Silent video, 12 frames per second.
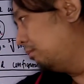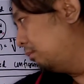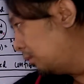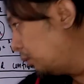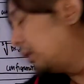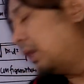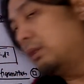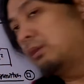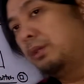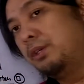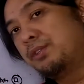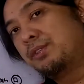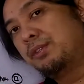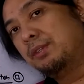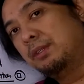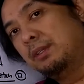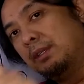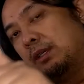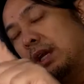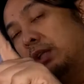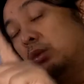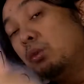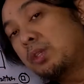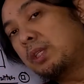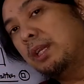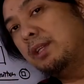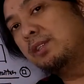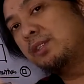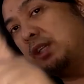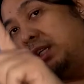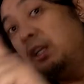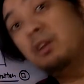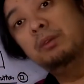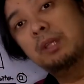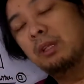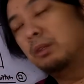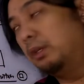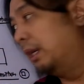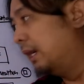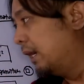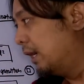conductors. 2 strands in a conductor.